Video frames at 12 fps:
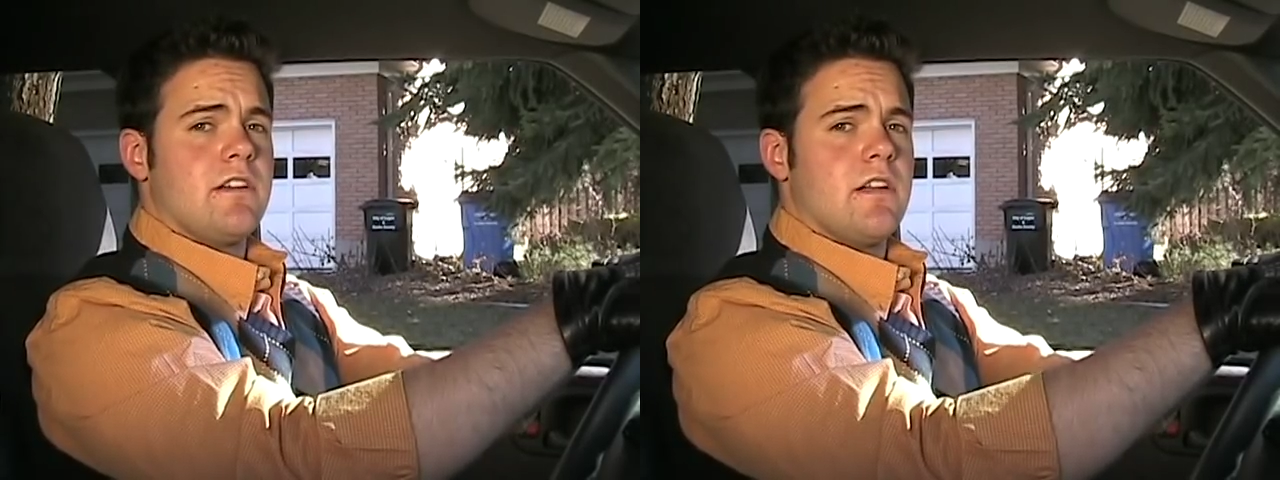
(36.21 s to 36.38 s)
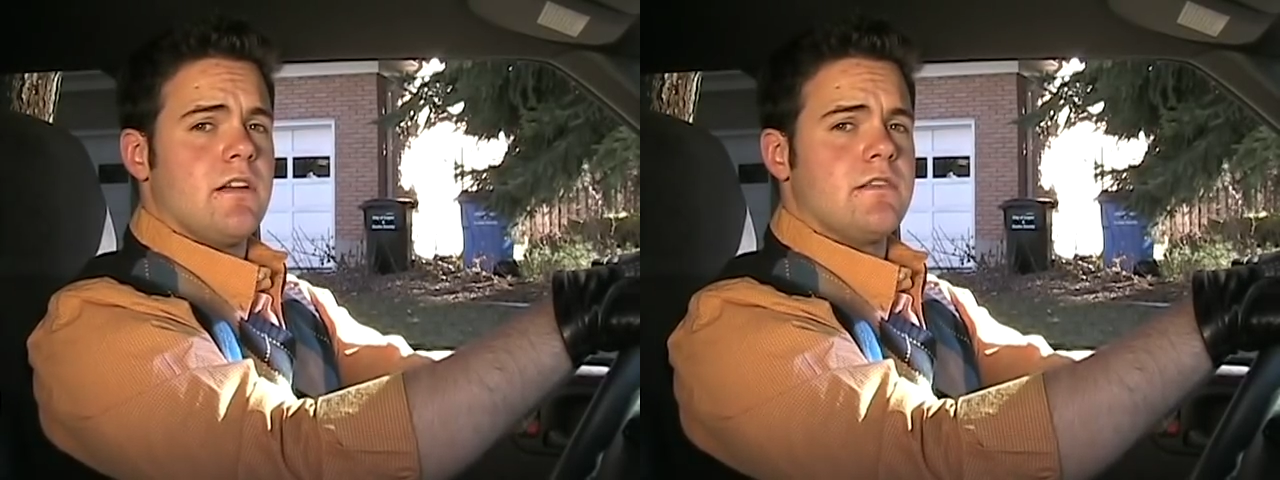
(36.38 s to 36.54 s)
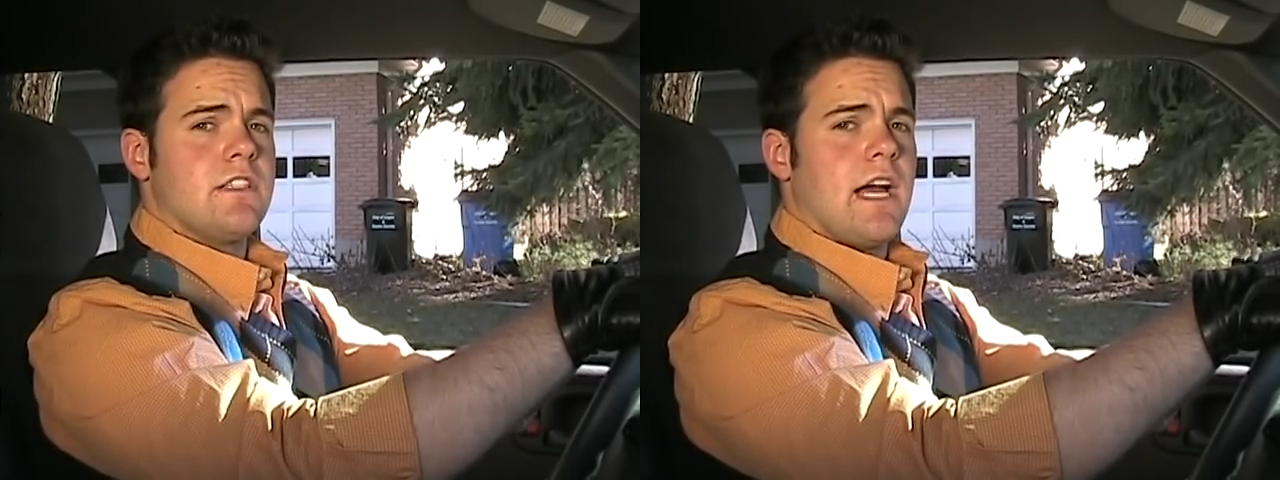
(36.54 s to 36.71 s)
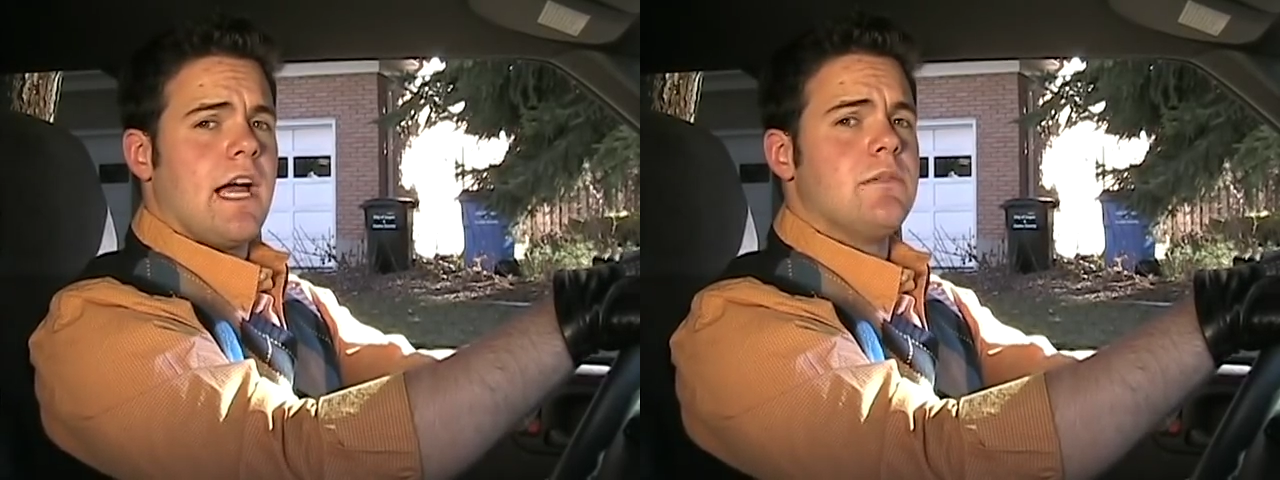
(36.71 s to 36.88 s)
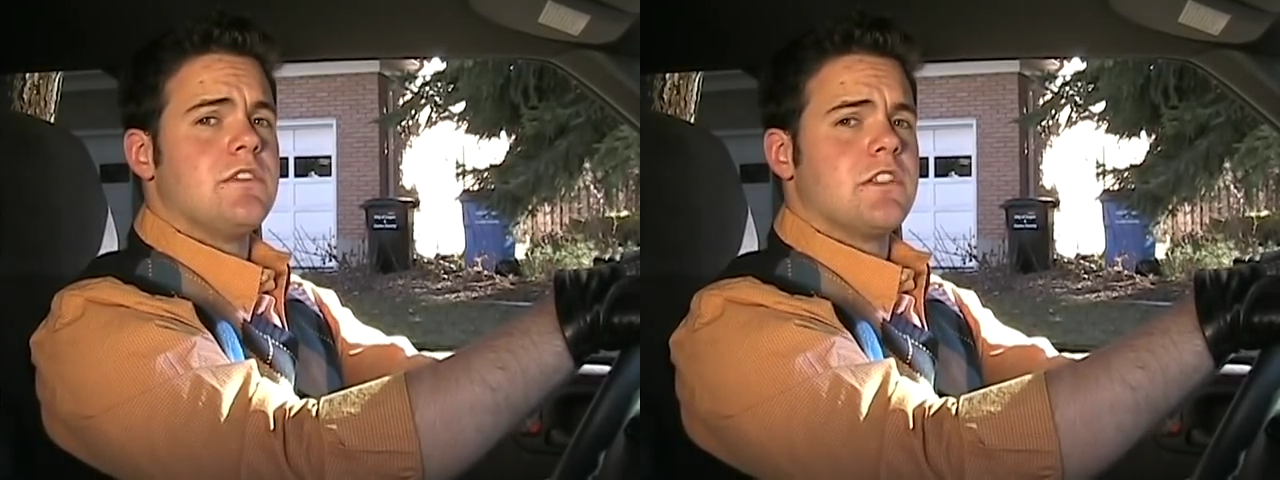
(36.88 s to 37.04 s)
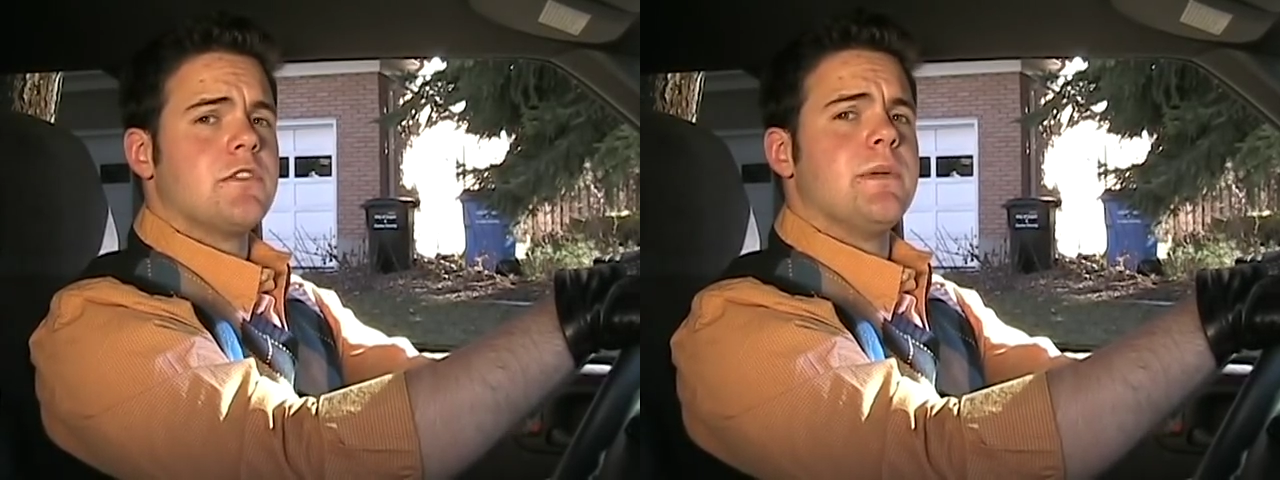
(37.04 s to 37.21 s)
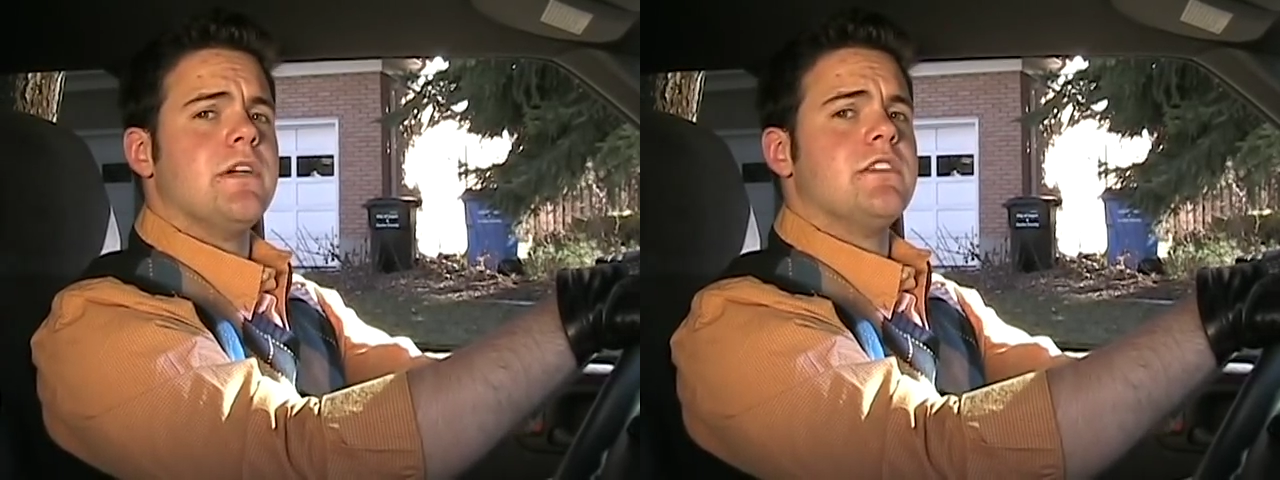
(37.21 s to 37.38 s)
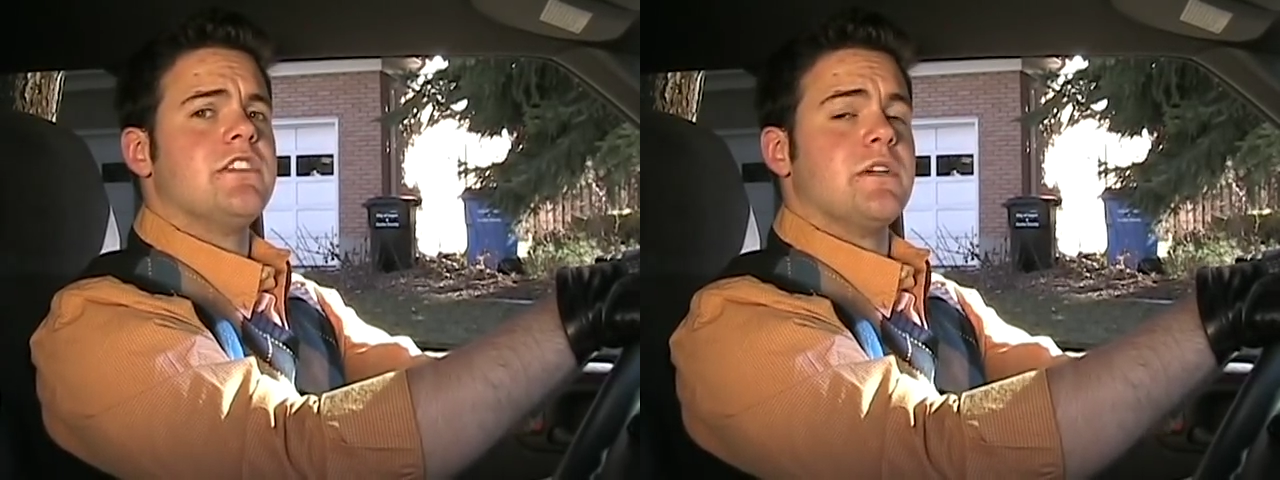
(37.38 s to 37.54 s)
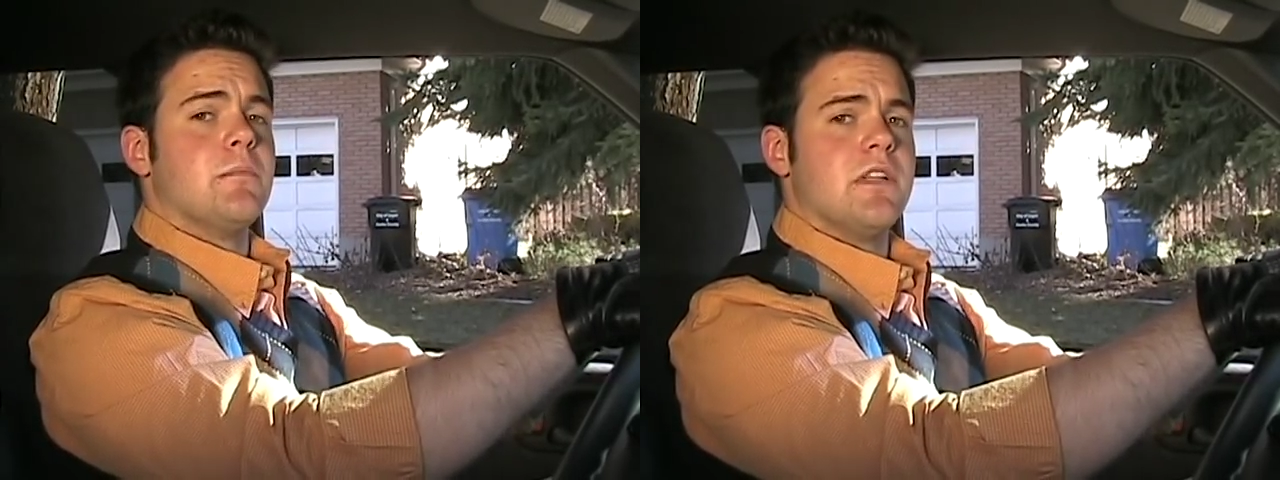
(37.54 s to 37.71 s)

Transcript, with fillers: gloves, I was experiencing